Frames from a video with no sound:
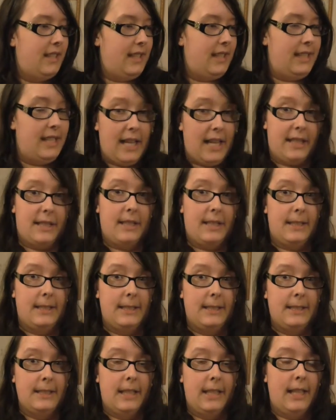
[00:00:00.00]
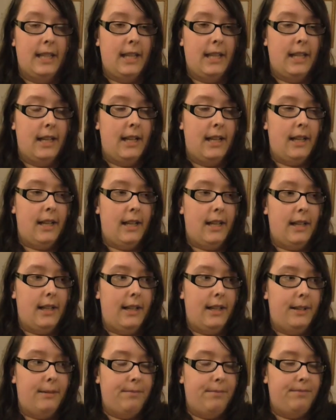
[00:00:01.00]
So yes.
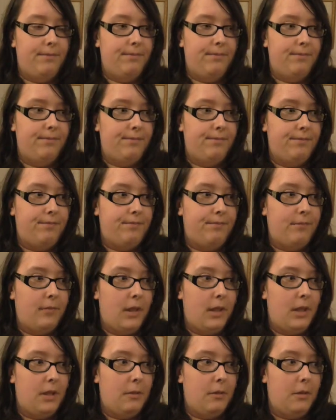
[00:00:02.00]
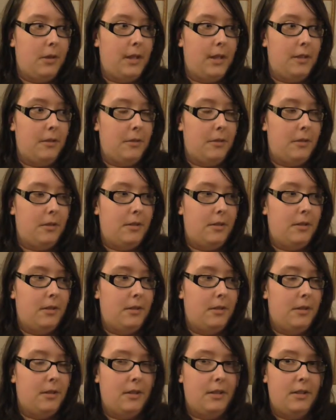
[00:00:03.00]
What else?
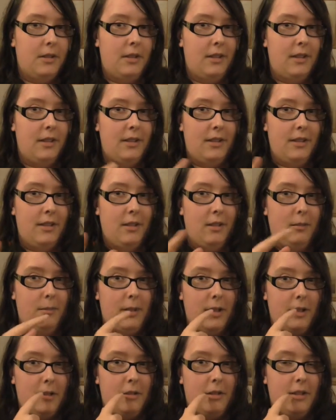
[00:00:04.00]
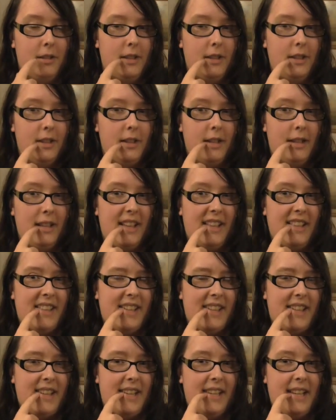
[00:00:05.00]
The battery there.
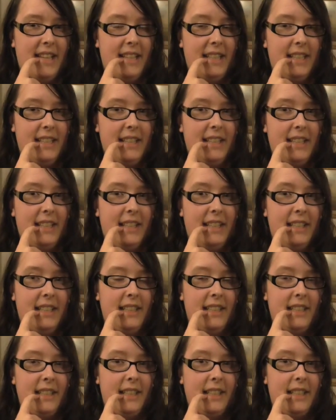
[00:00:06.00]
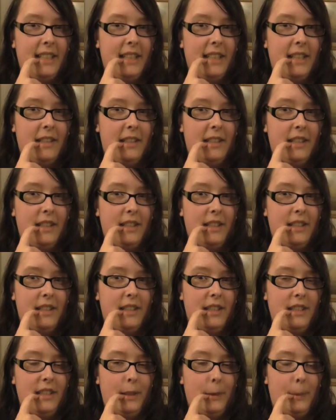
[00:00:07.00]
I think I need to go
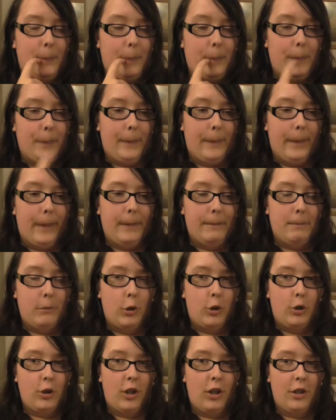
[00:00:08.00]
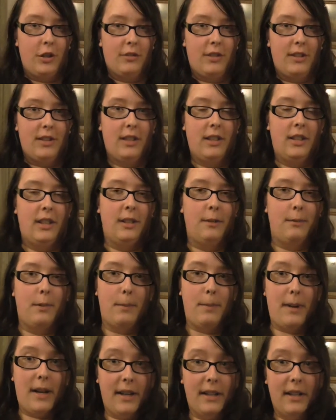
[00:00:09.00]
and put charger in.
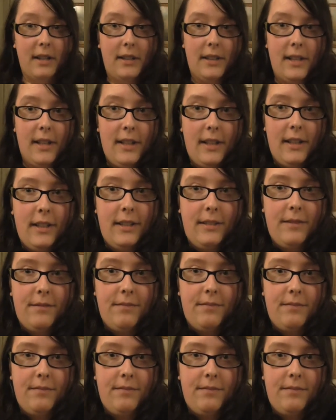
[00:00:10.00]
Back in a sec.